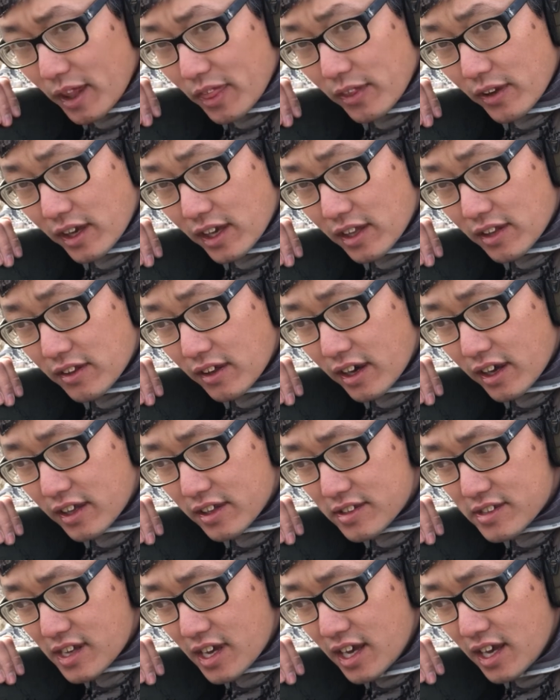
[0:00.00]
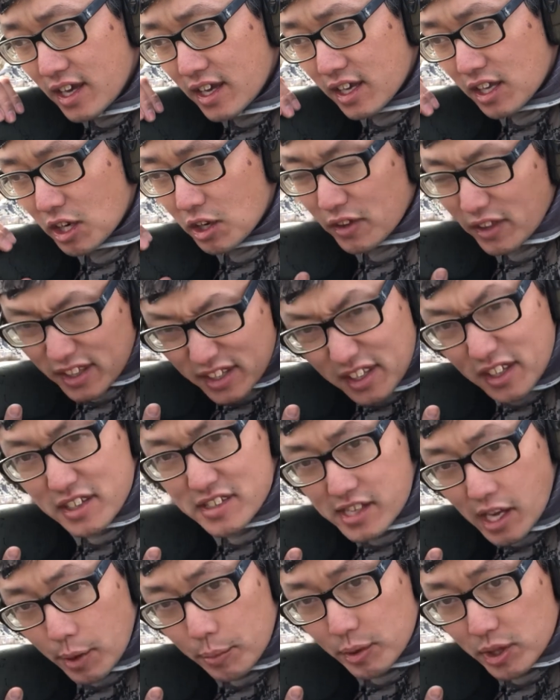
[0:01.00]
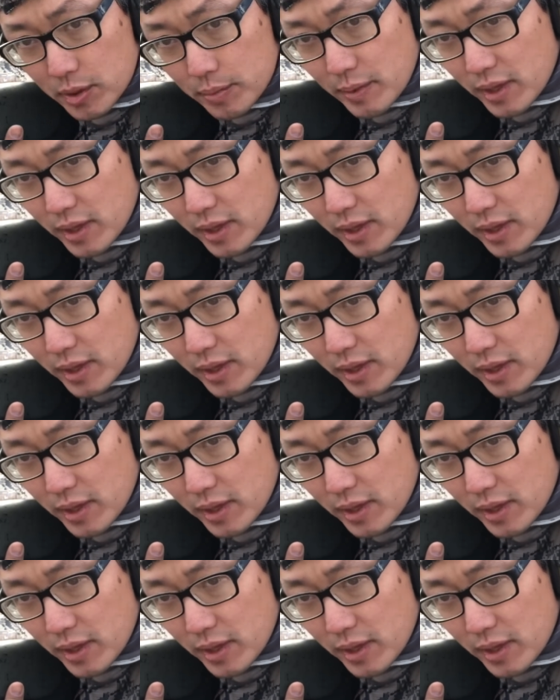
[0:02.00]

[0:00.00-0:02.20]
I think it does that does help with the